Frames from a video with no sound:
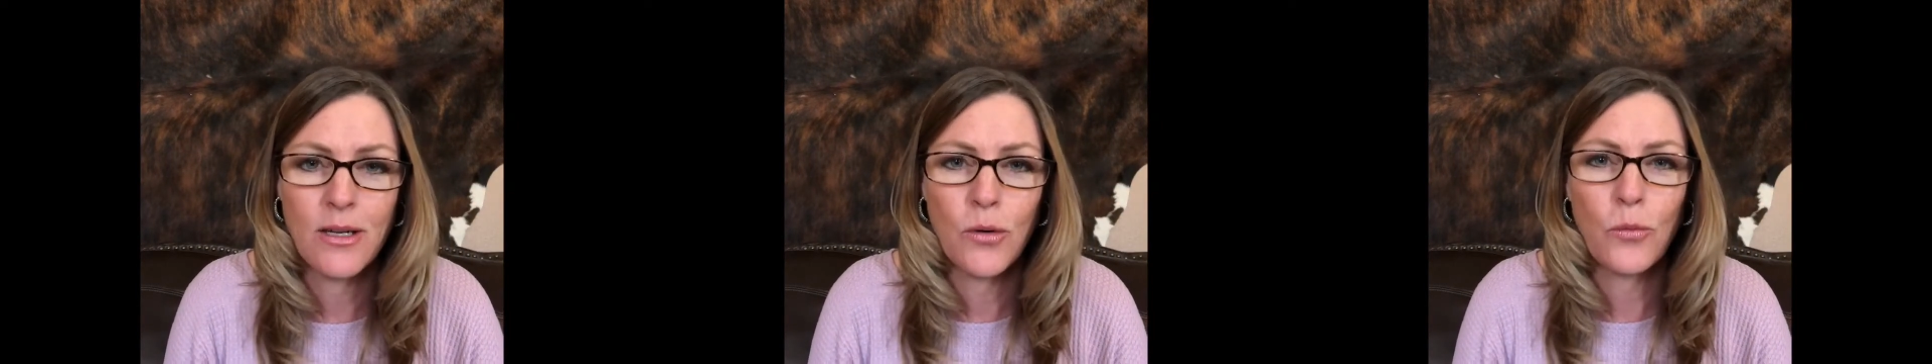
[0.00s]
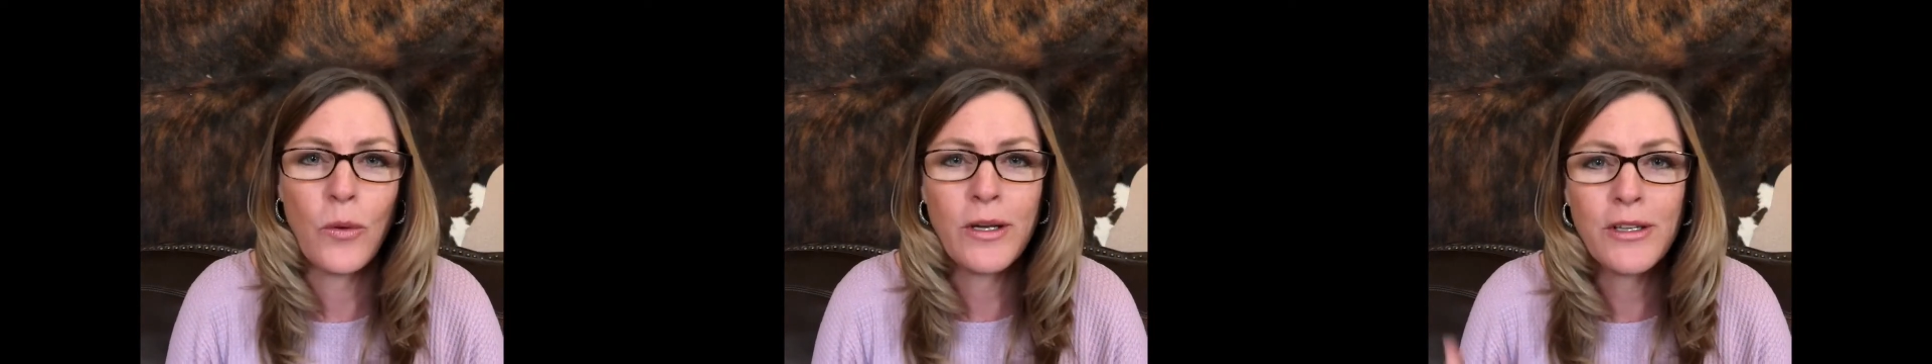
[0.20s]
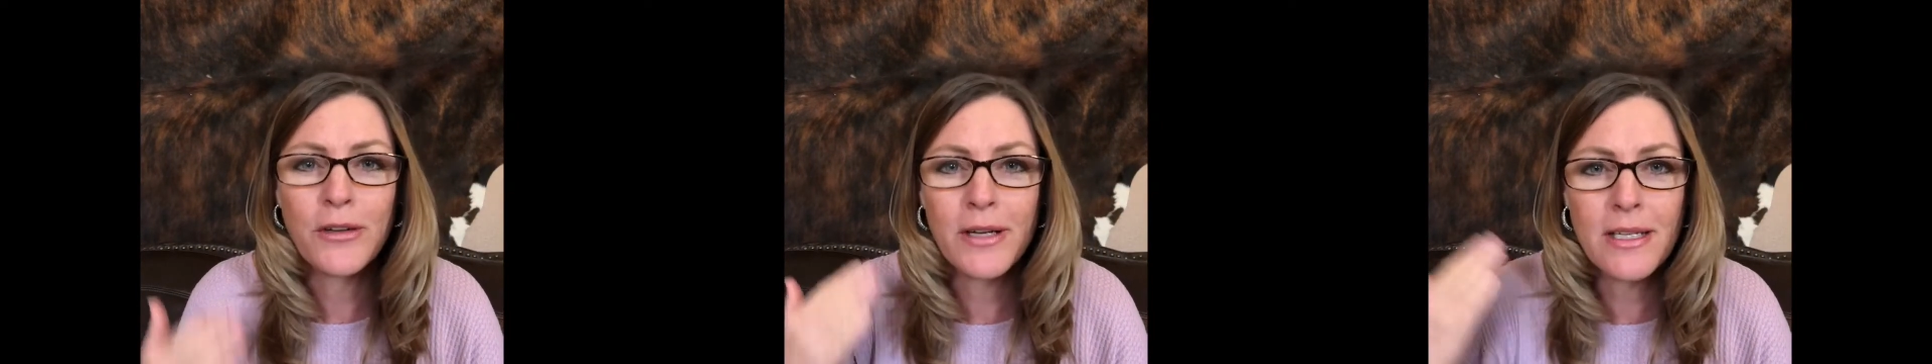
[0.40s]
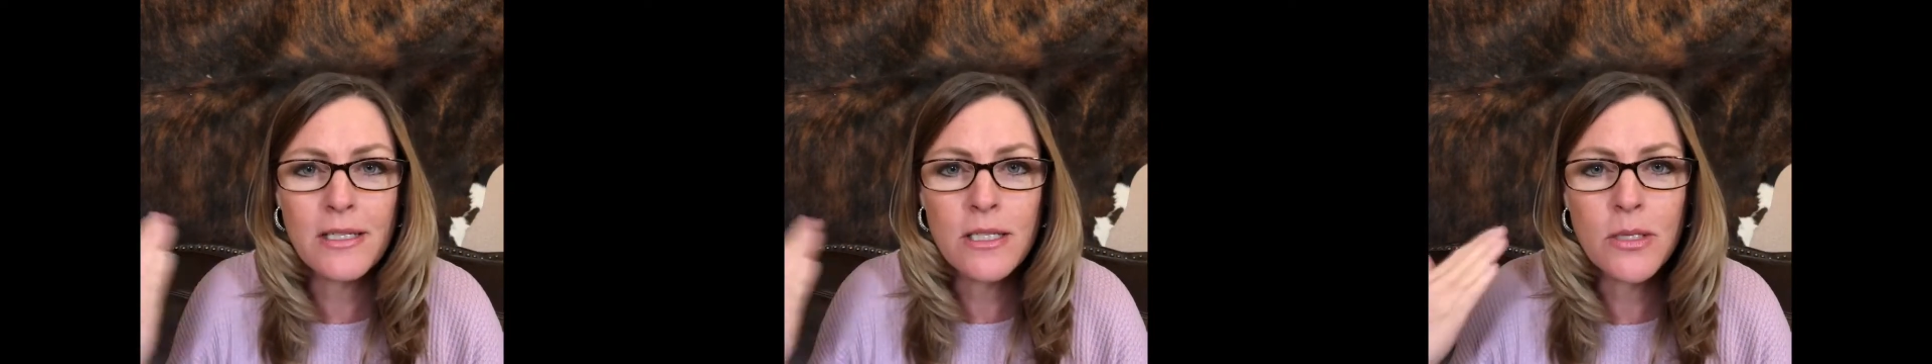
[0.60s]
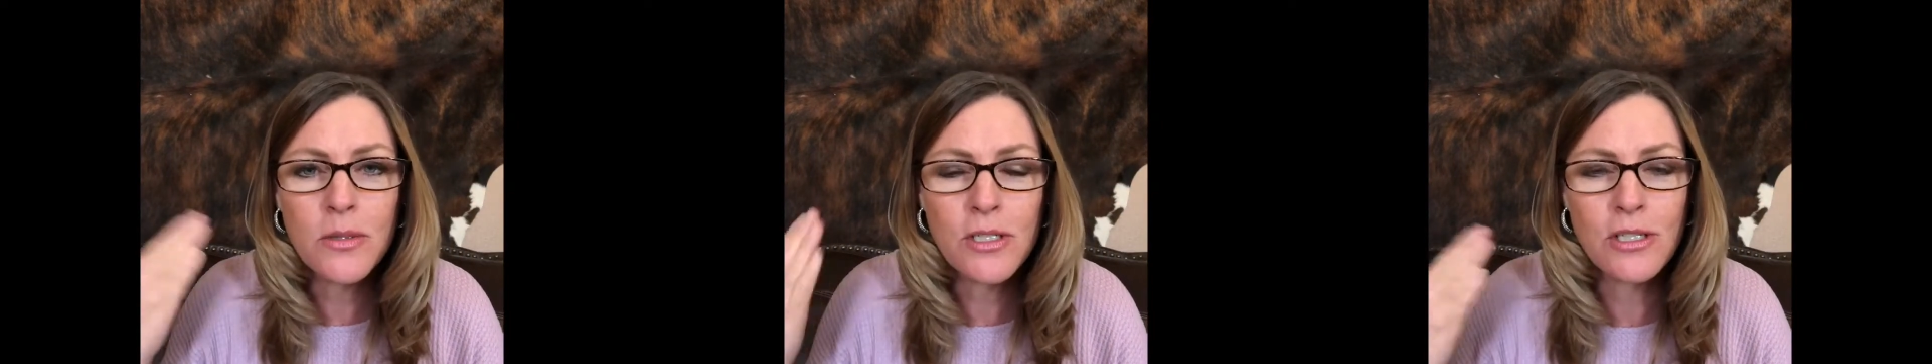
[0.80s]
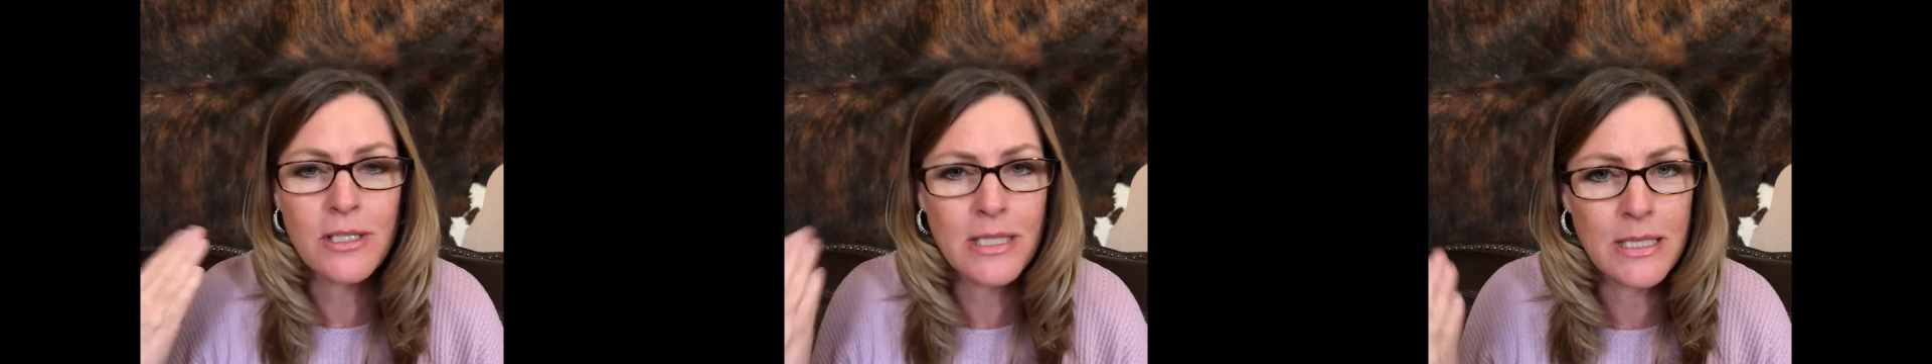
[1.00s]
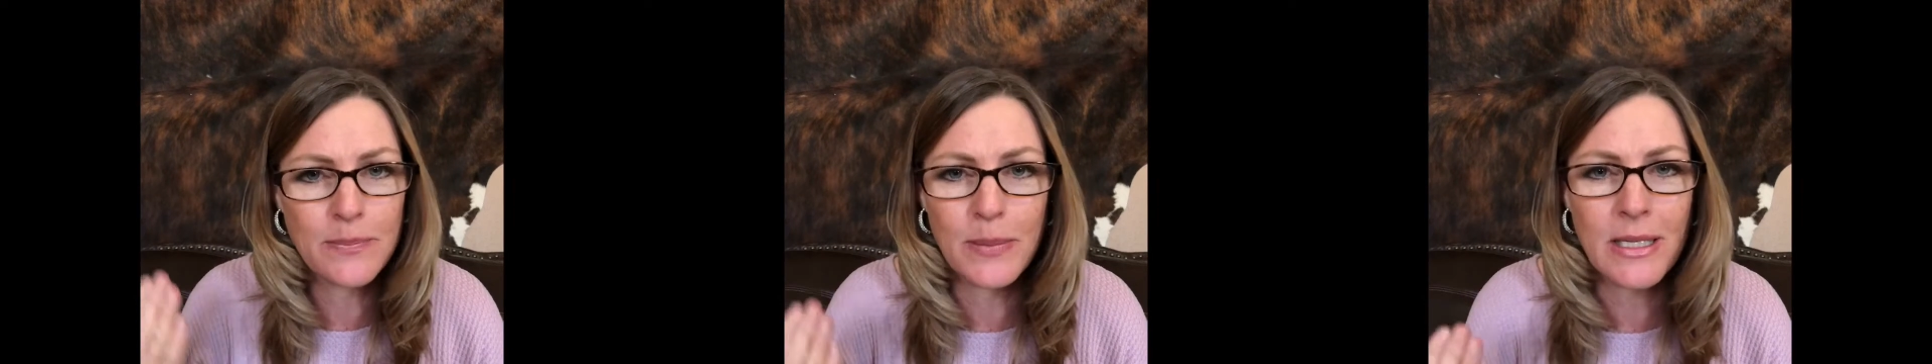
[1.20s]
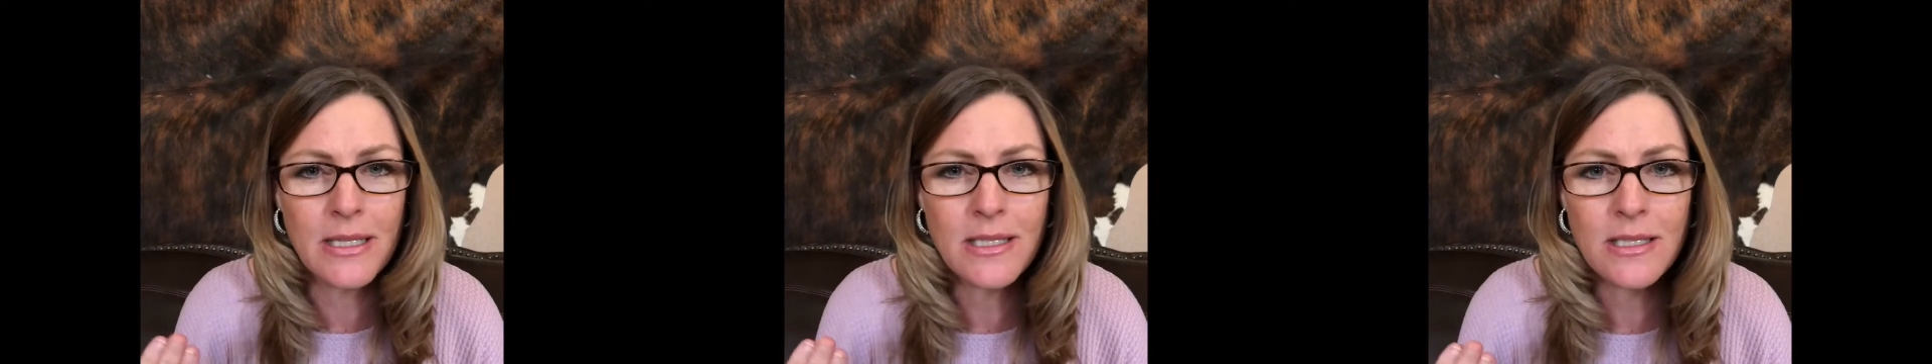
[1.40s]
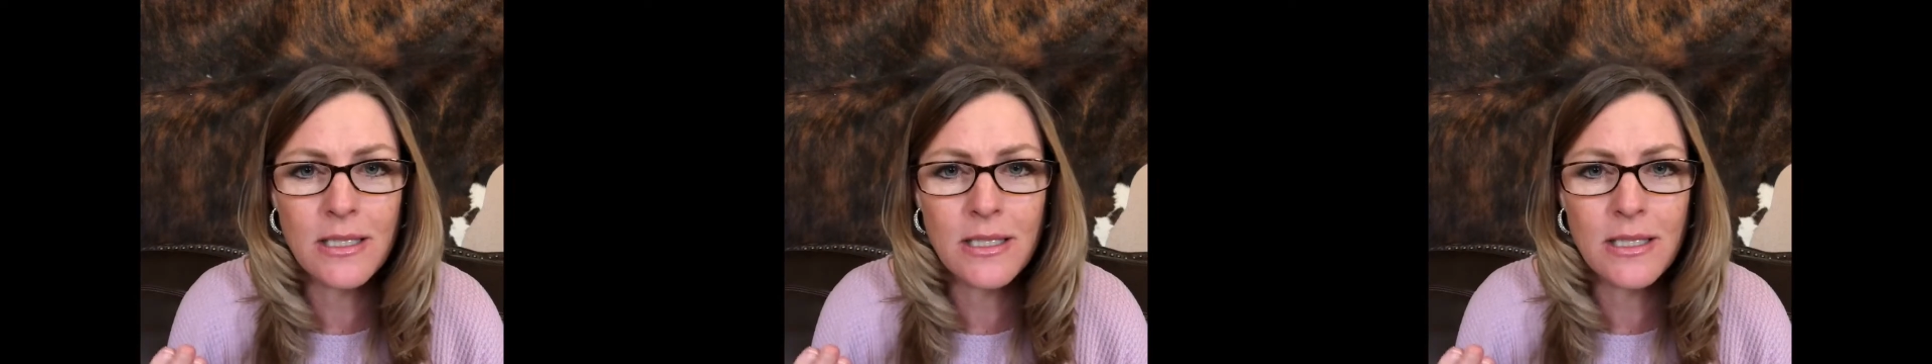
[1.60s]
When your intuition speaks